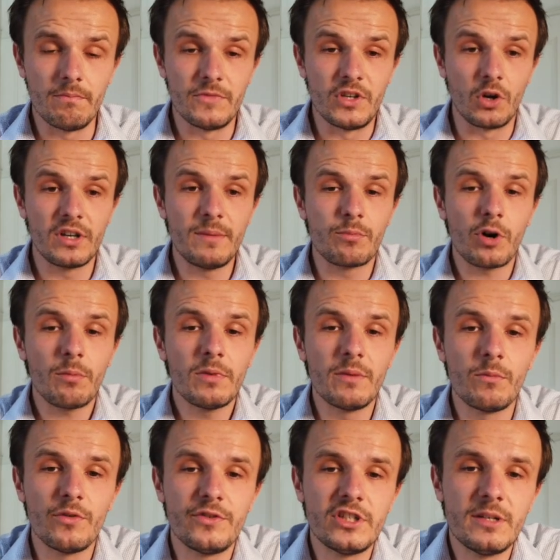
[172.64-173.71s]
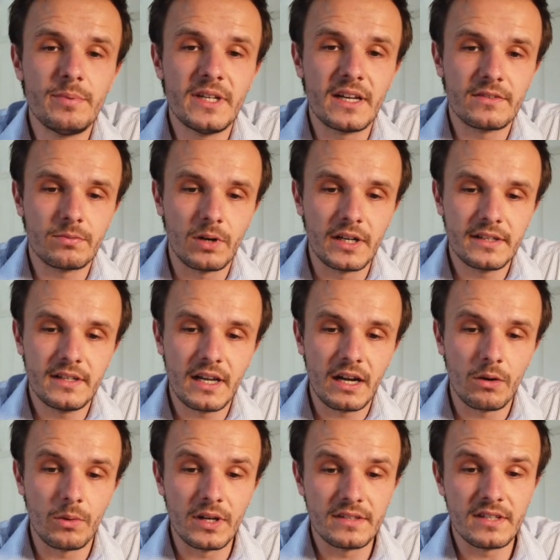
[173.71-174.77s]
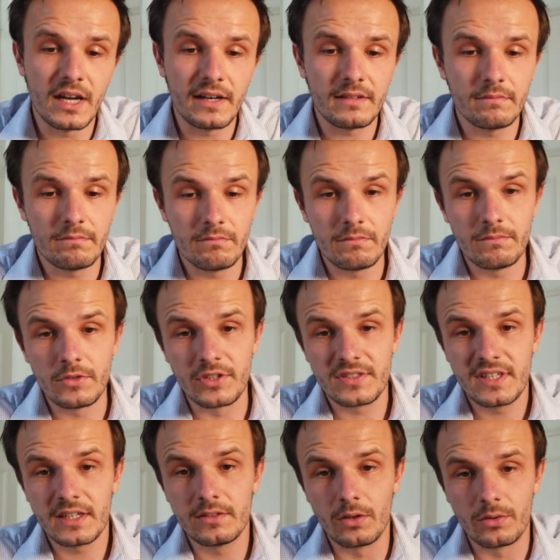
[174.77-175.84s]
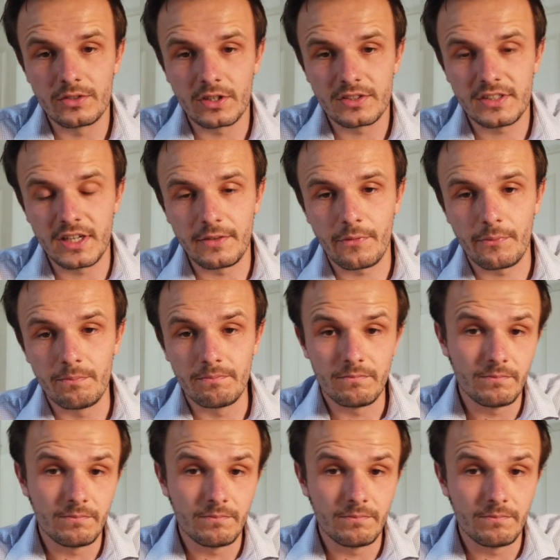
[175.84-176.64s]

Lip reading: The only problem with GPS right now is that the signals are sent